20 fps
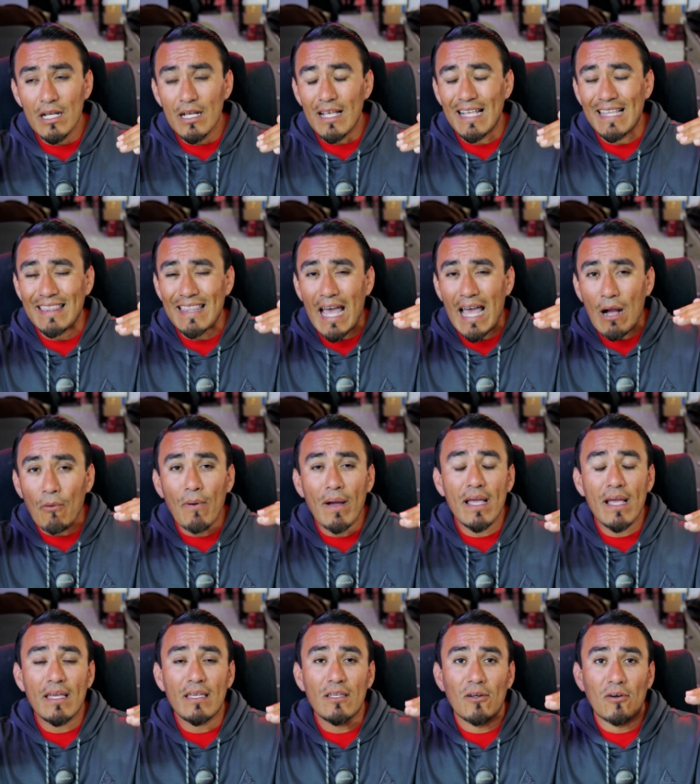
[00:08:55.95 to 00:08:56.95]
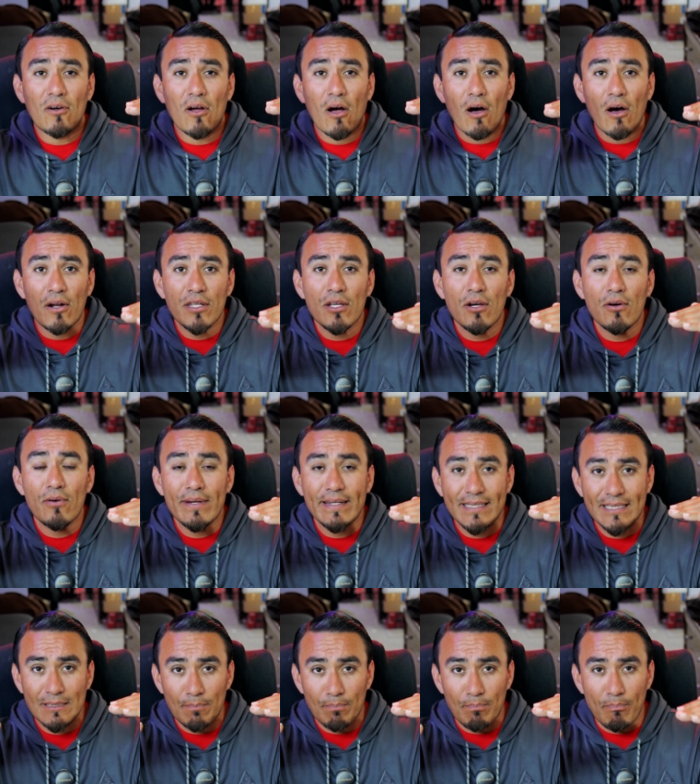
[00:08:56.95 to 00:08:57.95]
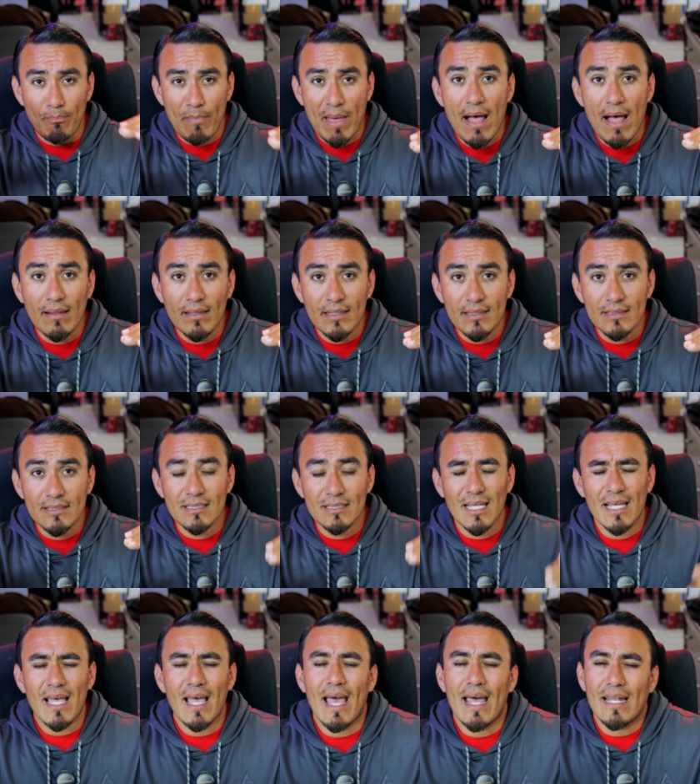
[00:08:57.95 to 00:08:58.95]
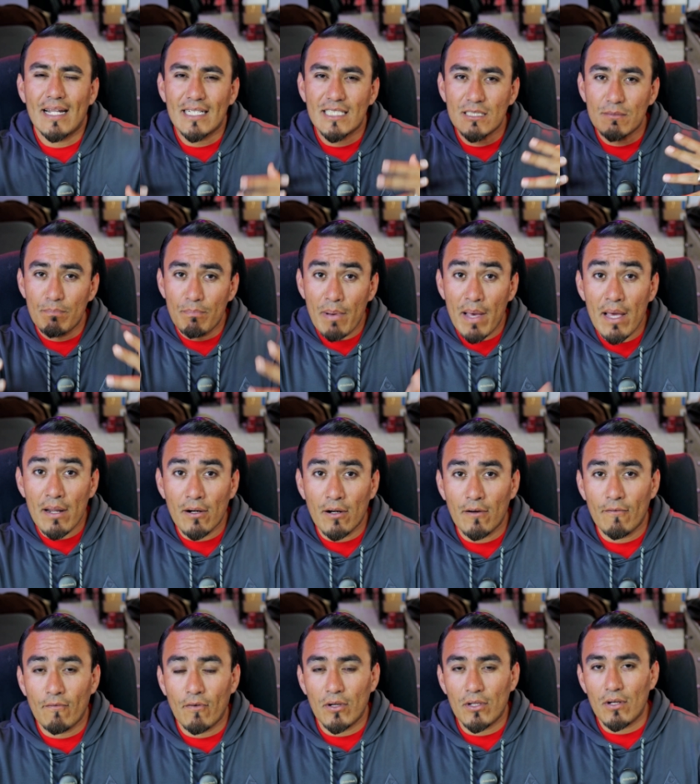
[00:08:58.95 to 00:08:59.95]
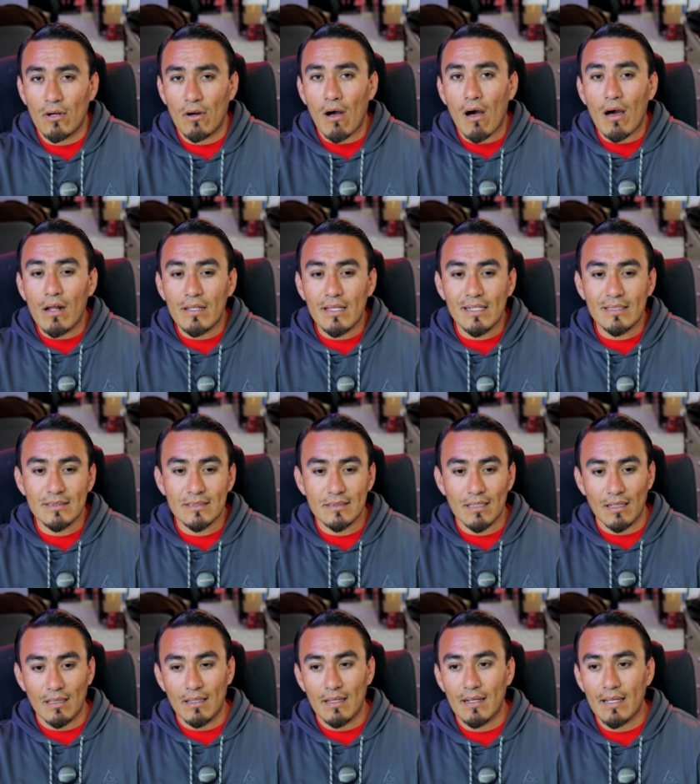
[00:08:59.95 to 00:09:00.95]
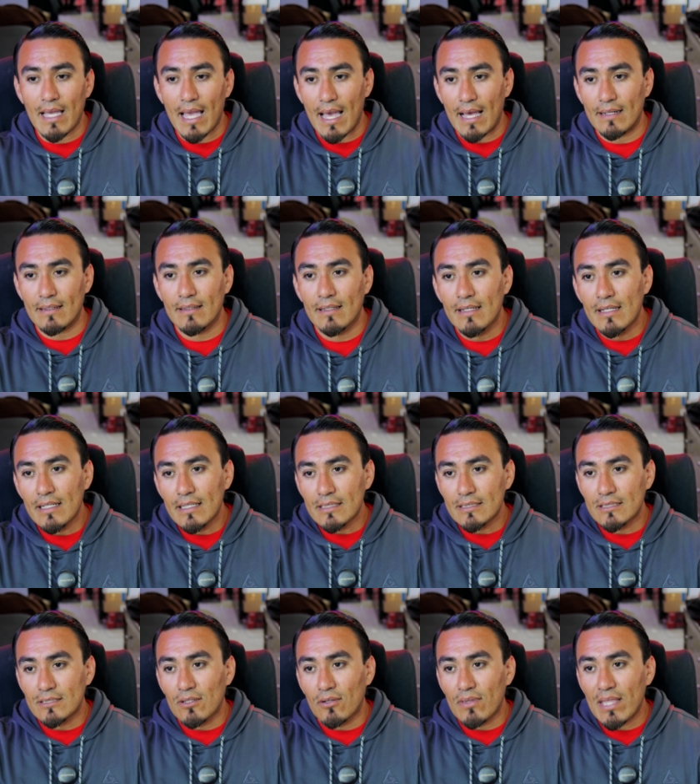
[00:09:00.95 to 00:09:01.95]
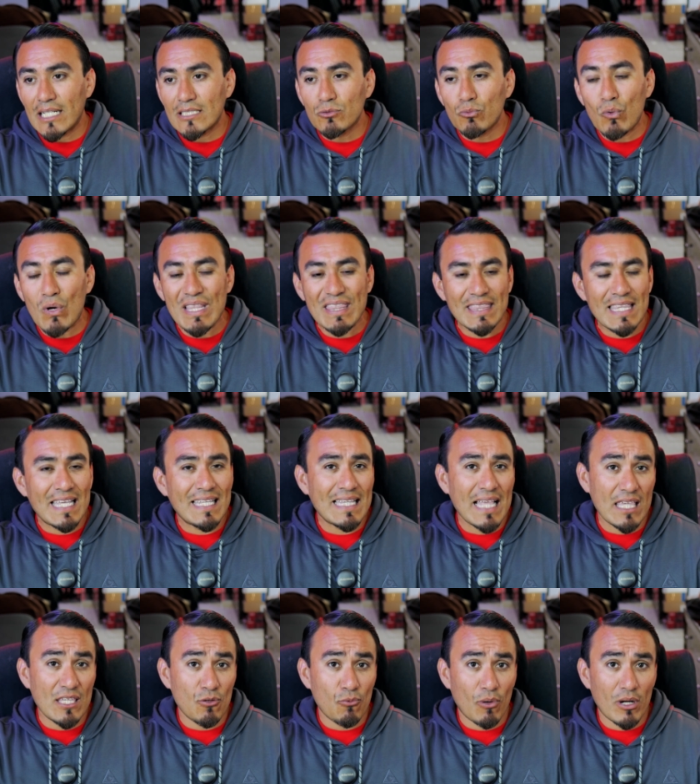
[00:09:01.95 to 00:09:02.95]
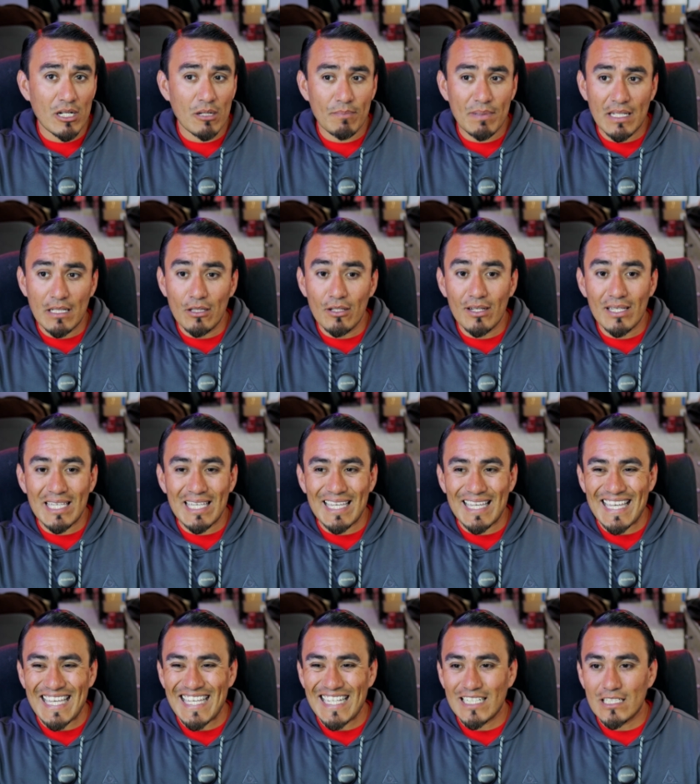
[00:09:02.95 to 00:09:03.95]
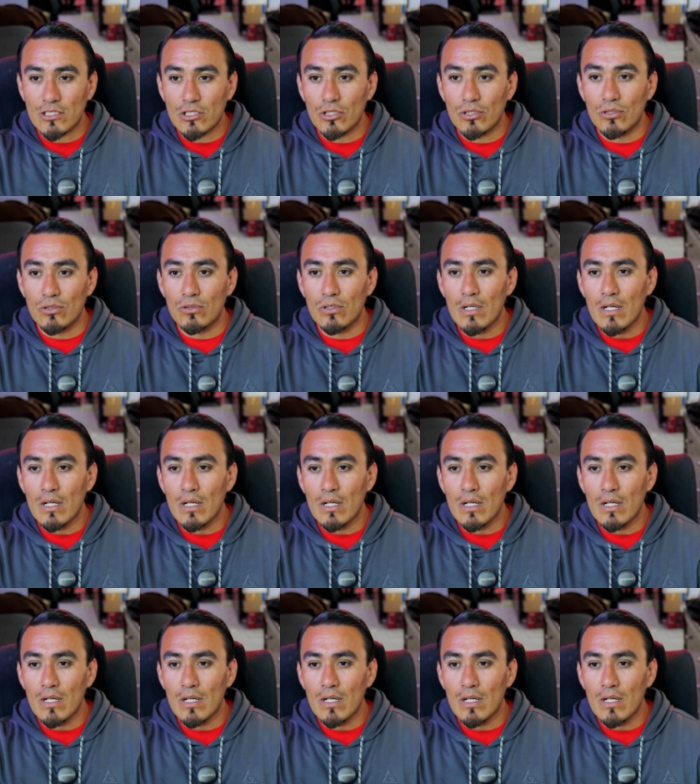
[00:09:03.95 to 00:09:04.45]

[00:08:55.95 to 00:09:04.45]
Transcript: In that way your audio is balanced and it's better for your audience to look at. So that's one thing that you want to be looking into.